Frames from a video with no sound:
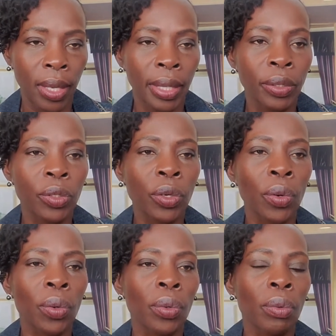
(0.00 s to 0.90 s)

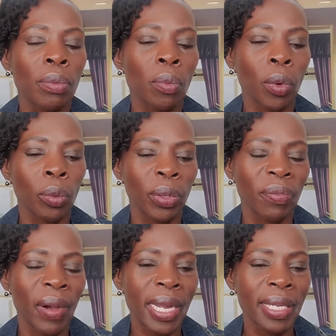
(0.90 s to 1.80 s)
So what we
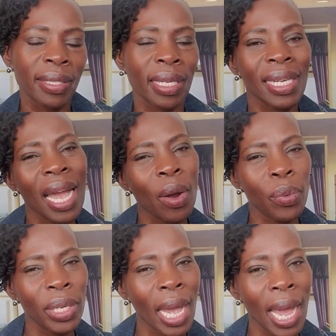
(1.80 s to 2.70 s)
find is that, yeah,
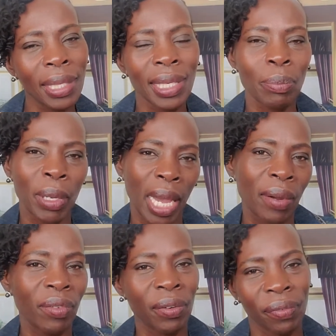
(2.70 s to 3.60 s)
we act and behave
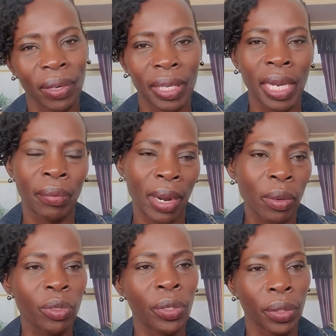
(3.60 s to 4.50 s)
differently around
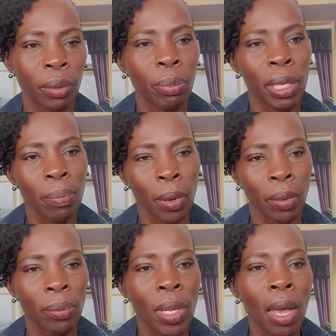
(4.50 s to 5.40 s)
certain
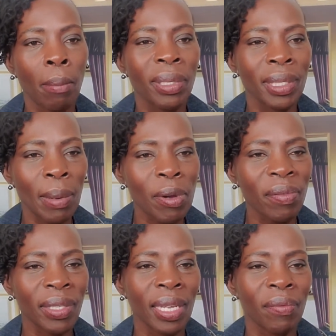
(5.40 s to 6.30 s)
people, but some of
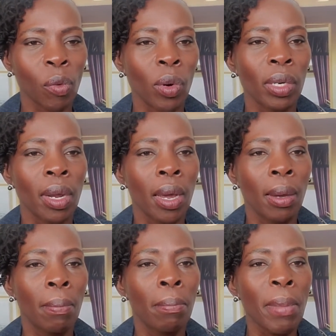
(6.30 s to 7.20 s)
us have worn
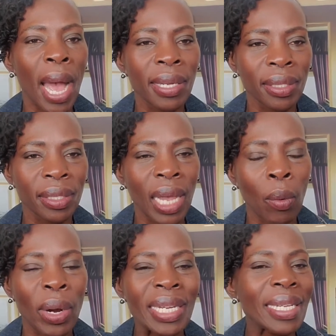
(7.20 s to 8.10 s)
masks
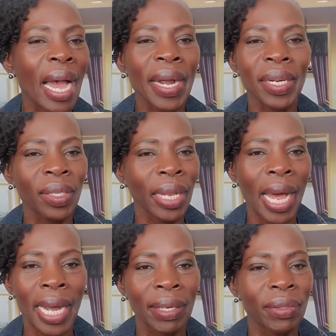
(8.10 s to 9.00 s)
our entire
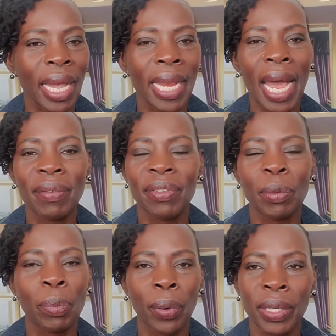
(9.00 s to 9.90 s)
lives and have
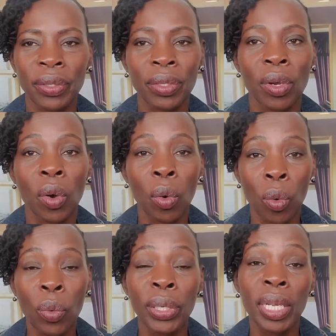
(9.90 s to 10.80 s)
suppressed who
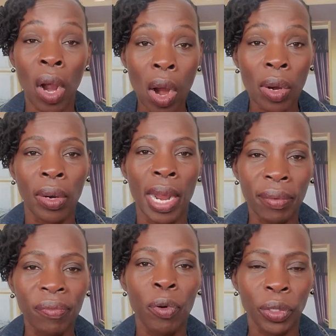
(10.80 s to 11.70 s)
we are,
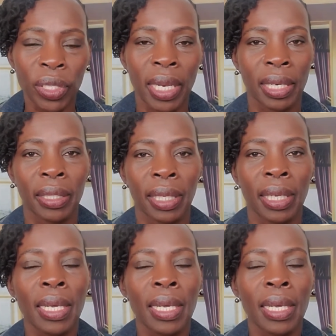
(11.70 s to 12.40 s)
unfortunately.